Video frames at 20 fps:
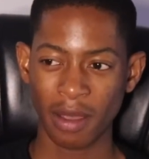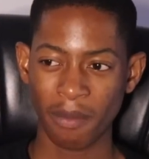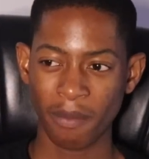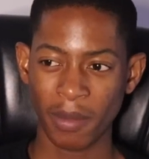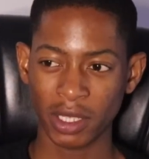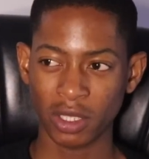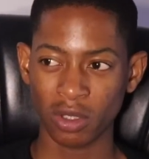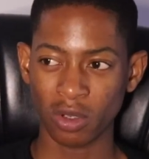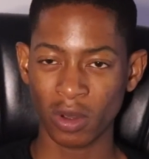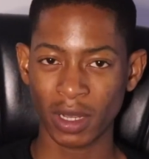
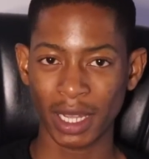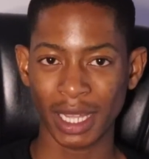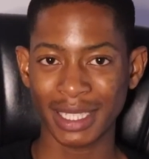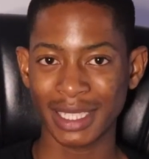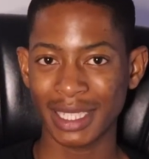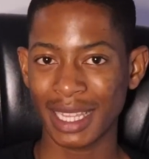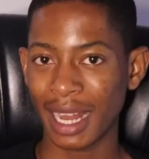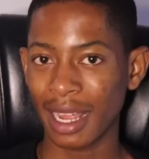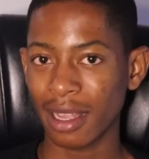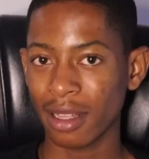But, I
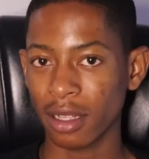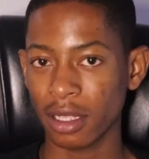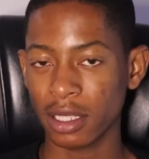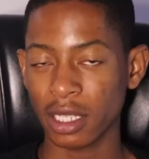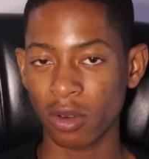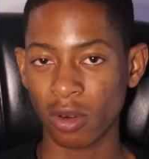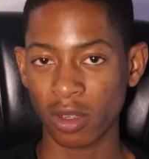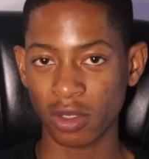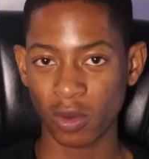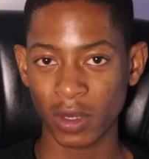struggled.
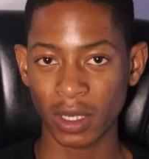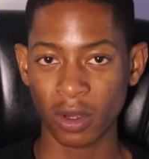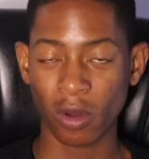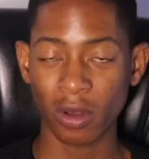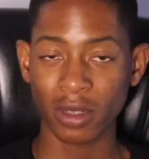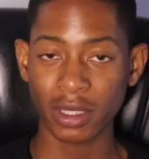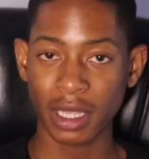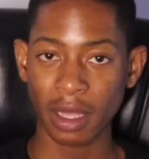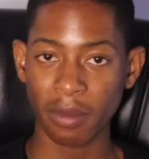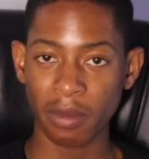It was
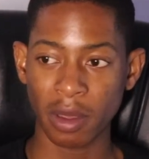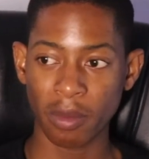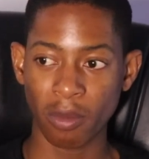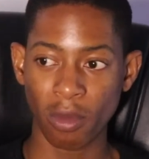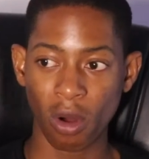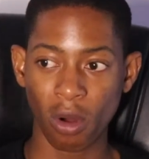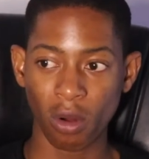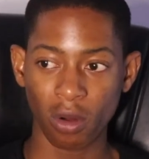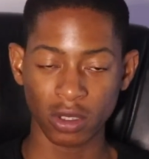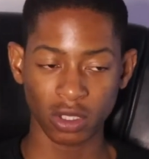costing me
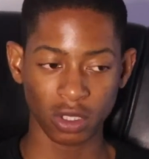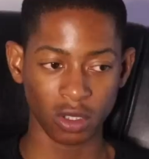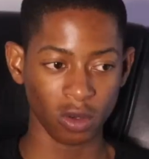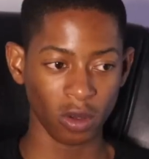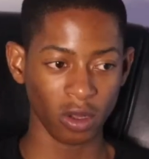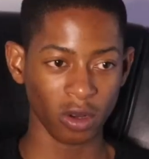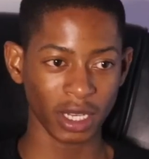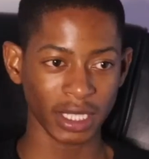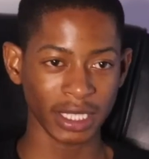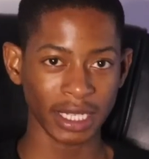more because, it
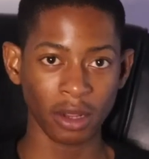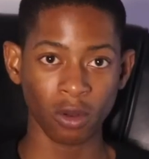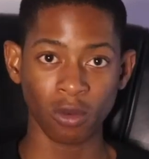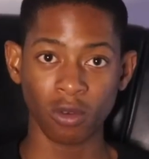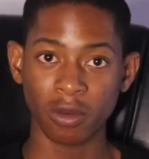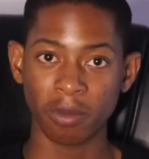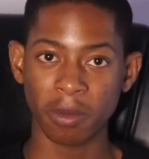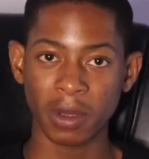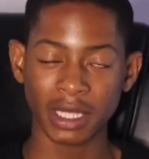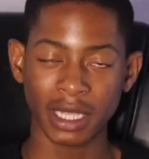wasn't a
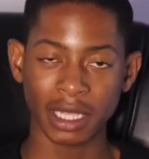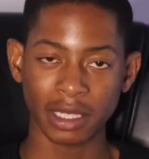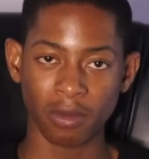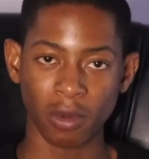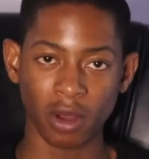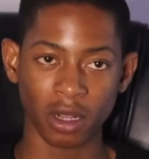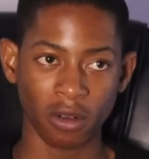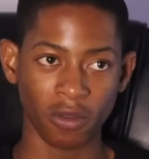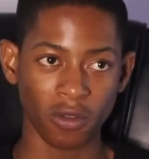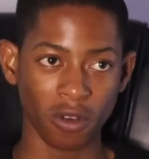good business
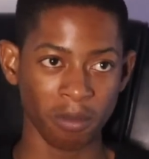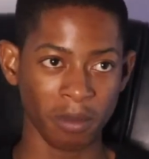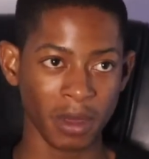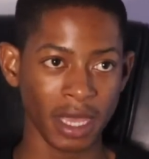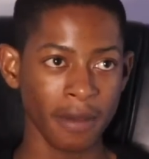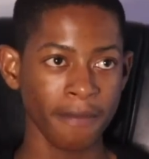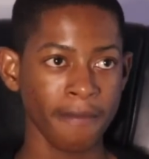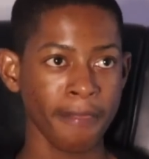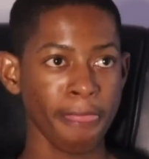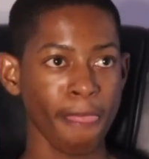model for
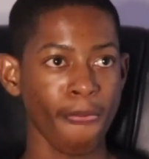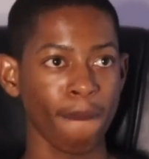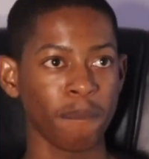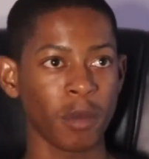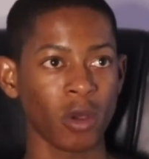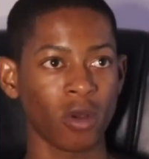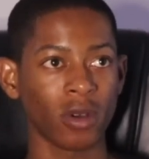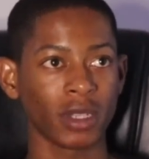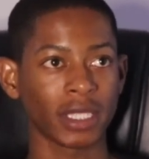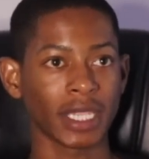me,
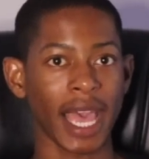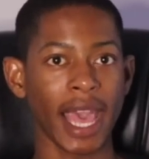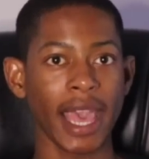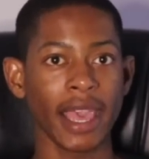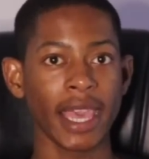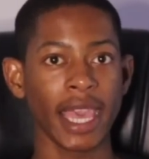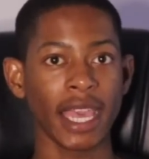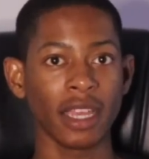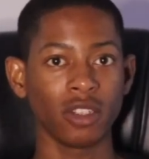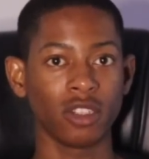because I
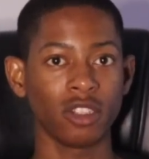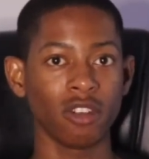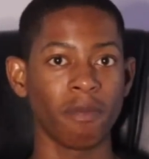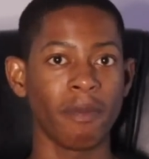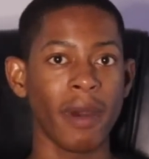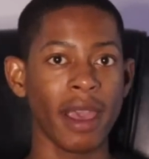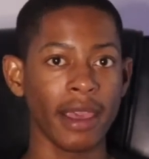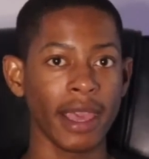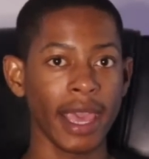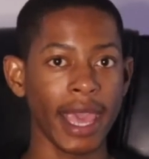had to
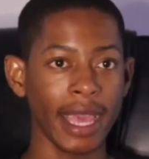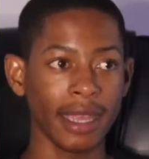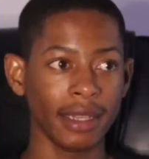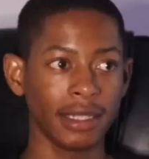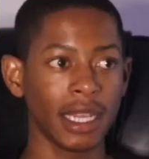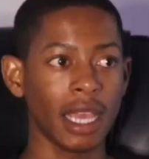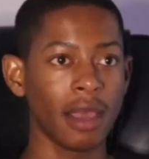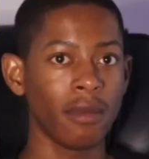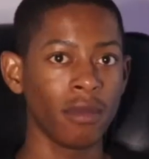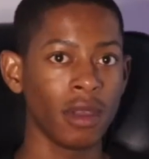buy
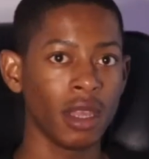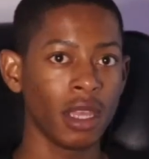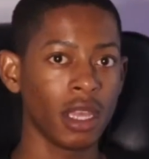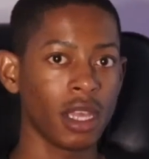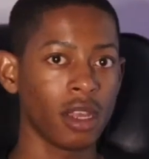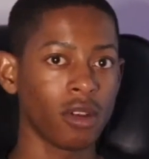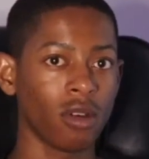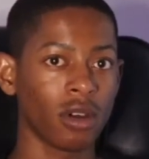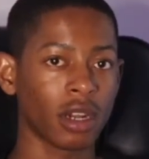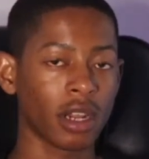airtime
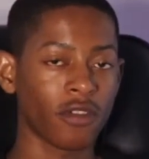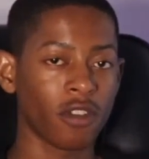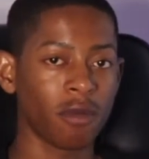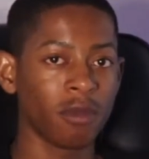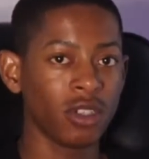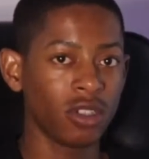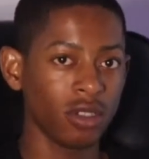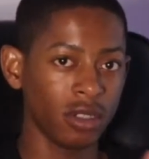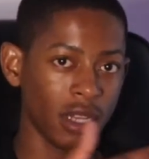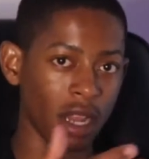in order for
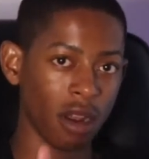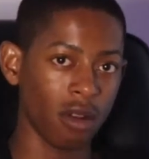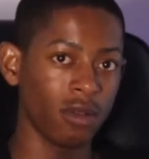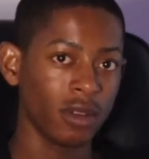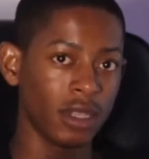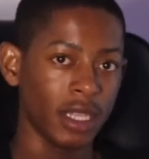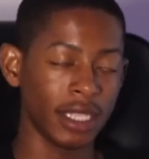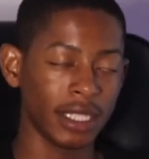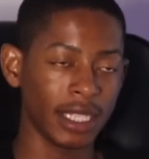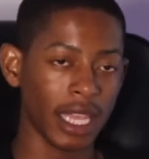me to
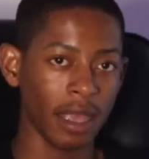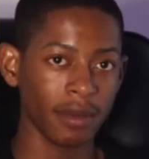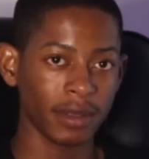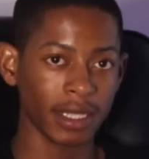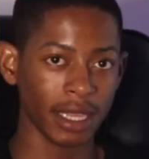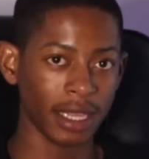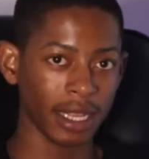download these apps.